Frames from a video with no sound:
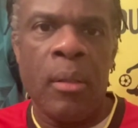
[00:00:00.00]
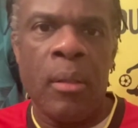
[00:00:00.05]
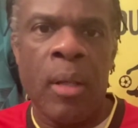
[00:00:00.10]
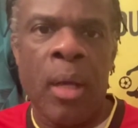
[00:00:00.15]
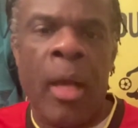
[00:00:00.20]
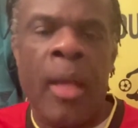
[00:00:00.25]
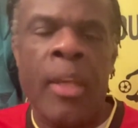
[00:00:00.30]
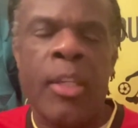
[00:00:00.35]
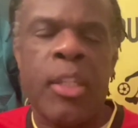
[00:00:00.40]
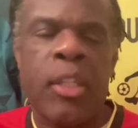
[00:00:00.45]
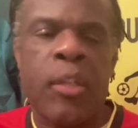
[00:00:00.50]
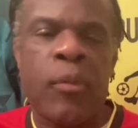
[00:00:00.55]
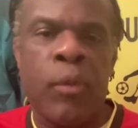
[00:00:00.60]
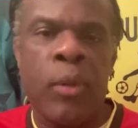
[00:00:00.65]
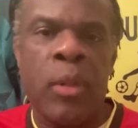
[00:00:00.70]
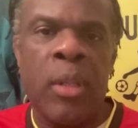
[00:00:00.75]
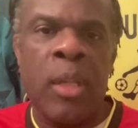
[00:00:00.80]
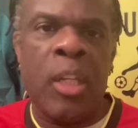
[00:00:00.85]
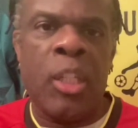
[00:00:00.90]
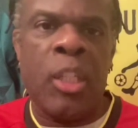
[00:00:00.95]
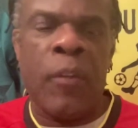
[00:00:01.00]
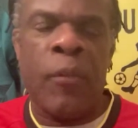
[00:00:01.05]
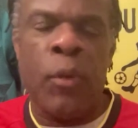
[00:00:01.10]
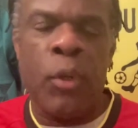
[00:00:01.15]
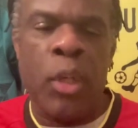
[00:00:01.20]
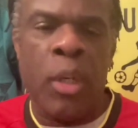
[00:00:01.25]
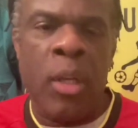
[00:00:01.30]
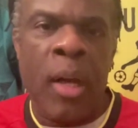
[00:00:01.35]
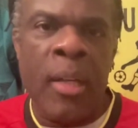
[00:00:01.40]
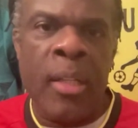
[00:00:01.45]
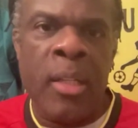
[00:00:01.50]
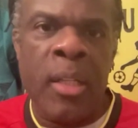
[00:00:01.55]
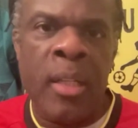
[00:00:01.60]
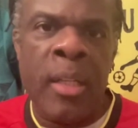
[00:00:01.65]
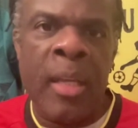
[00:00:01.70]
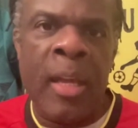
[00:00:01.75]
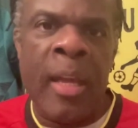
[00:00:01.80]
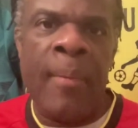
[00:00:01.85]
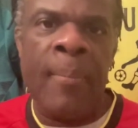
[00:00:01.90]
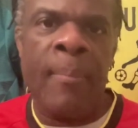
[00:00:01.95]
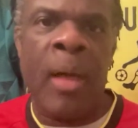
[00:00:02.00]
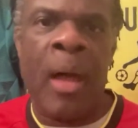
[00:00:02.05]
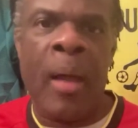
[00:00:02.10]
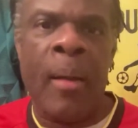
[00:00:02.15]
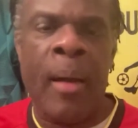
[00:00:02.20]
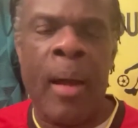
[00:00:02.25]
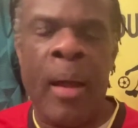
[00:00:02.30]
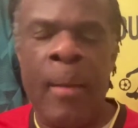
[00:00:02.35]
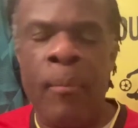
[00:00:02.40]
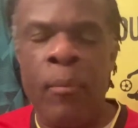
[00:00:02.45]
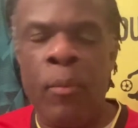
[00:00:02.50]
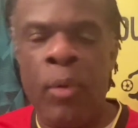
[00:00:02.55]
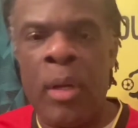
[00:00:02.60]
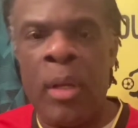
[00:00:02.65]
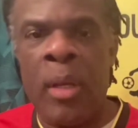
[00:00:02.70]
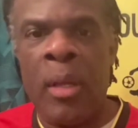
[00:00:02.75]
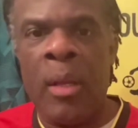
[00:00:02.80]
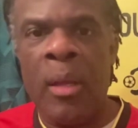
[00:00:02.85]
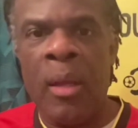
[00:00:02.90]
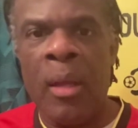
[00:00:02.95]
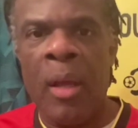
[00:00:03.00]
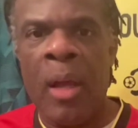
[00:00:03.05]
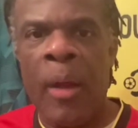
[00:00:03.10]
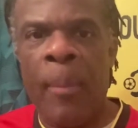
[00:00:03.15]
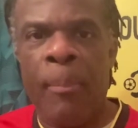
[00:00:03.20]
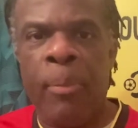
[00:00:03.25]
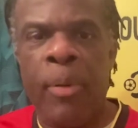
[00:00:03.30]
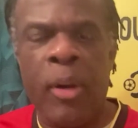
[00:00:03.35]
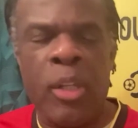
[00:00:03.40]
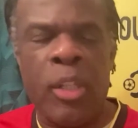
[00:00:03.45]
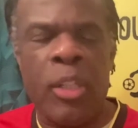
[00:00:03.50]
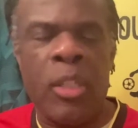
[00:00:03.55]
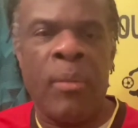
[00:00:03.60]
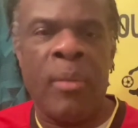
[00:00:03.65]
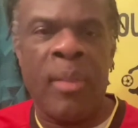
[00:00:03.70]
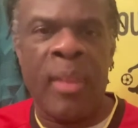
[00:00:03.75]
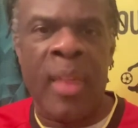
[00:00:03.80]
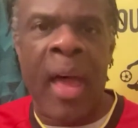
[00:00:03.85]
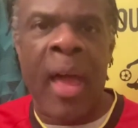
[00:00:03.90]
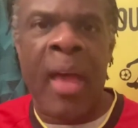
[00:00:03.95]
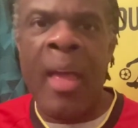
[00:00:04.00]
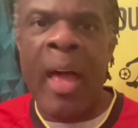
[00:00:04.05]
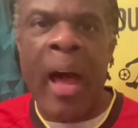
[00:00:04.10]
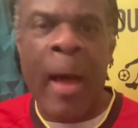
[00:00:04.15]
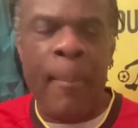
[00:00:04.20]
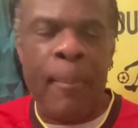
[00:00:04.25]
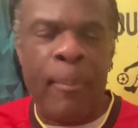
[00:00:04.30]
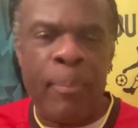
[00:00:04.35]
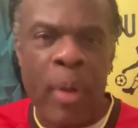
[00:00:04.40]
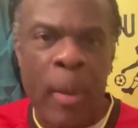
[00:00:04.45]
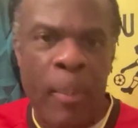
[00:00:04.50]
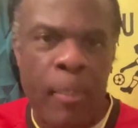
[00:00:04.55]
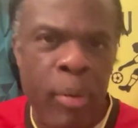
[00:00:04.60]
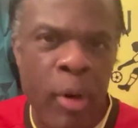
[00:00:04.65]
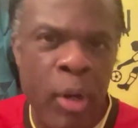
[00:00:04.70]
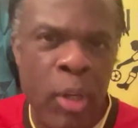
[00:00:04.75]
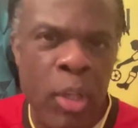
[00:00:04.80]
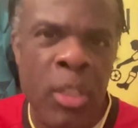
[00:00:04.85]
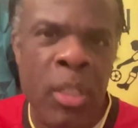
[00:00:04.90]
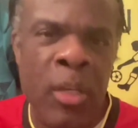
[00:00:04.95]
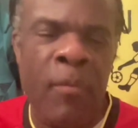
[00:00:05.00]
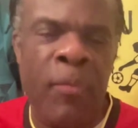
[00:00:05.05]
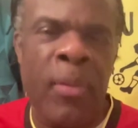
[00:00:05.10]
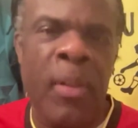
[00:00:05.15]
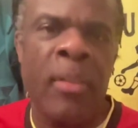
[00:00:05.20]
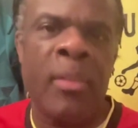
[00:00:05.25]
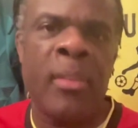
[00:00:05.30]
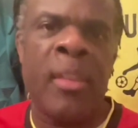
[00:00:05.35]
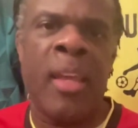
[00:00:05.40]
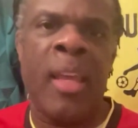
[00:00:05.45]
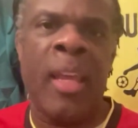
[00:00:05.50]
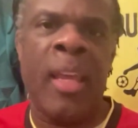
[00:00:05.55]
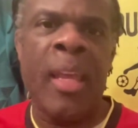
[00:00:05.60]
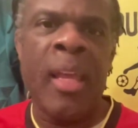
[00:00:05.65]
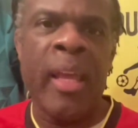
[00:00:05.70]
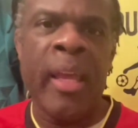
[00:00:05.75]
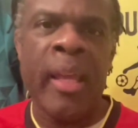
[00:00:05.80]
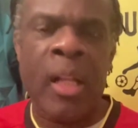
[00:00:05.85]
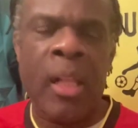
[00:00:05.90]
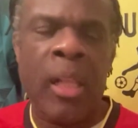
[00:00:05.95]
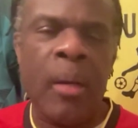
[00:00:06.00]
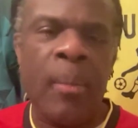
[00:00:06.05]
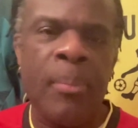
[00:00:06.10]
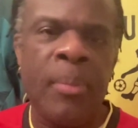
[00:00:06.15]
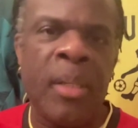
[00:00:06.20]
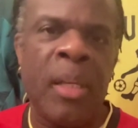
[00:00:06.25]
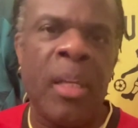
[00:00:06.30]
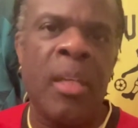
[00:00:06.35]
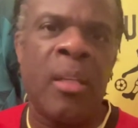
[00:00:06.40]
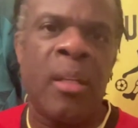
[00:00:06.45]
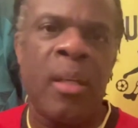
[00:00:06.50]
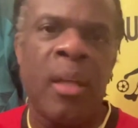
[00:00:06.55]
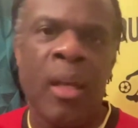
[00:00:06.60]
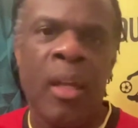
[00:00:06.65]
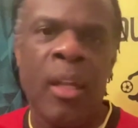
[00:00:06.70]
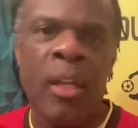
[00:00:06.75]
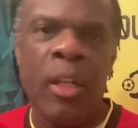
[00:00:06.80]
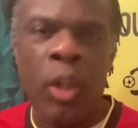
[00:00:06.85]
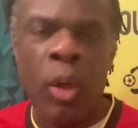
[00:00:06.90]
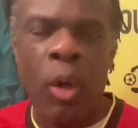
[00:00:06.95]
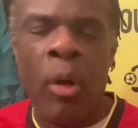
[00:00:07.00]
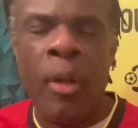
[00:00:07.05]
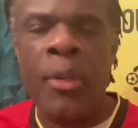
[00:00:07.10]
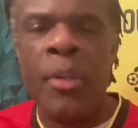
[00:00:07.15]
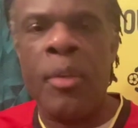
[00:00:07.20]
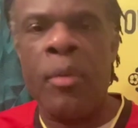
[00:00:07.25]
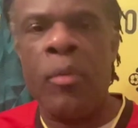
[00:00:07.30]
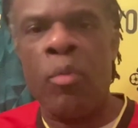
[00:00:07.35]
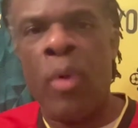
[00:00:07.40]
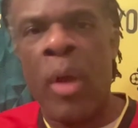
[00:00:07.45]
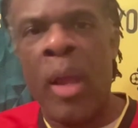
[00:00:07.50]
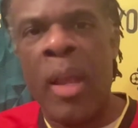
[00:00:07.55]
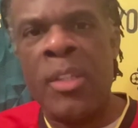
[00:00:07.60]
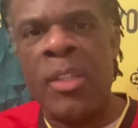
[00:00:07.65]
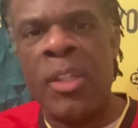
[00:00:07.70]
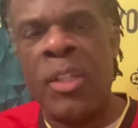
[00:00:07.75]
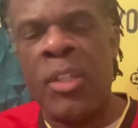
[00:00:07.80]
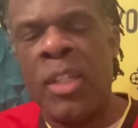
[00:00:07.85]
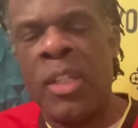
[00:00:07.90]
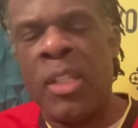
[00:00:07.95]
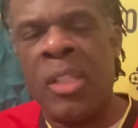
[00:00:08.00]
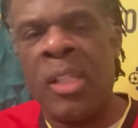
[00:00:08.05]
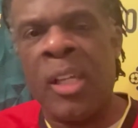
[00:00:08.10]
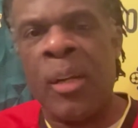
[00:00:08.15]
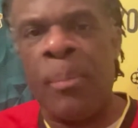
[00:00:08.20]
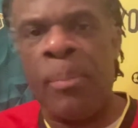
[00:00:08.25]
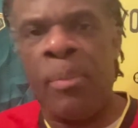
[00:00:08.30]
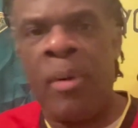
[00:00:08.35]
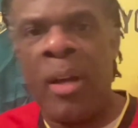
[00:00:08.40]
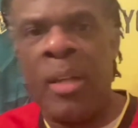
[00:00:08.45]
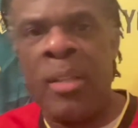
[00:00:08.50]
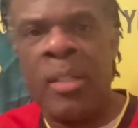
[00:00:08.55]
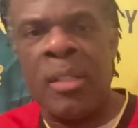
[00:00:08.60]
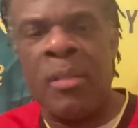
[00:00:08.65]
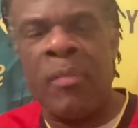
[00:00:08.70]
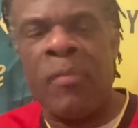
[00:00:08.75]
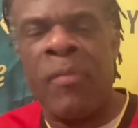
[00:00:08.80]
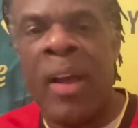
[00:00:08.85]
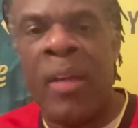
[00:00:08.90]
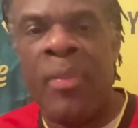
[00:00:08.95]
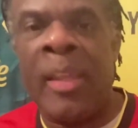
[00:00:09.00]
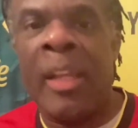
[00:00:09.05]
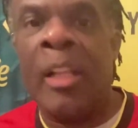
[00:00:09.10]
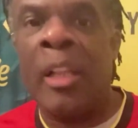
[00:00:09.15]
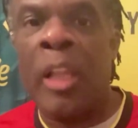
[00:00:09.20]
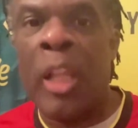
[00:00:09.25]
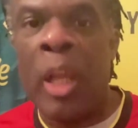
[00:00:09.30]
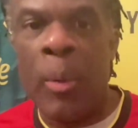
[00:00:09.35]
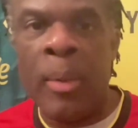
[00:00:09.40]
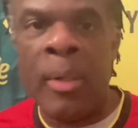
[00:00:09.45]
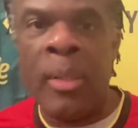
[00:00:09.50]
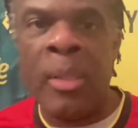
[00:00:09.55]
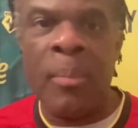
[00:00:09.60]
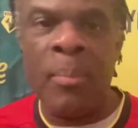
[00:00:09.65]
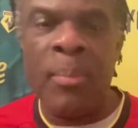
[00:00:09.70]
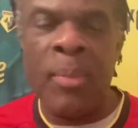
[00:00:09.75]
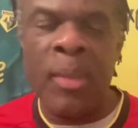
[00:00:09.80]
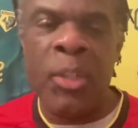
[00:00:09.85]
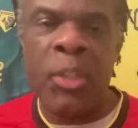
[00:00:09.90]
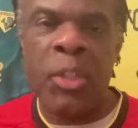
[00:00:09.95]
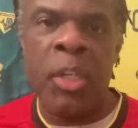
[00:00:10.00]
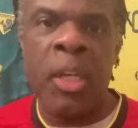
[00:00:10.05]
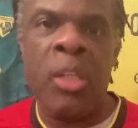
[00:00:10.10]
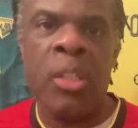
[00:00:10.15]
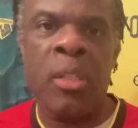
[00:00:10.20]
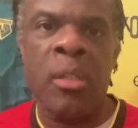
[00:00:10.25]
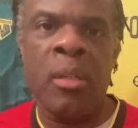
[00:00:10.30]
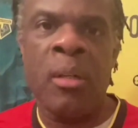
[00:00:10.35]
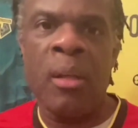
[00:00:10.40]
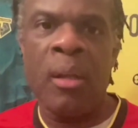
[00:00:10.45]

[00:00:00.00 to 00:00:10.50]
us for the Sheffield United game. I'm really appreciative of that. I'm appreciative that the club did not raise the season ticket prices. In fact, they lowered them this season.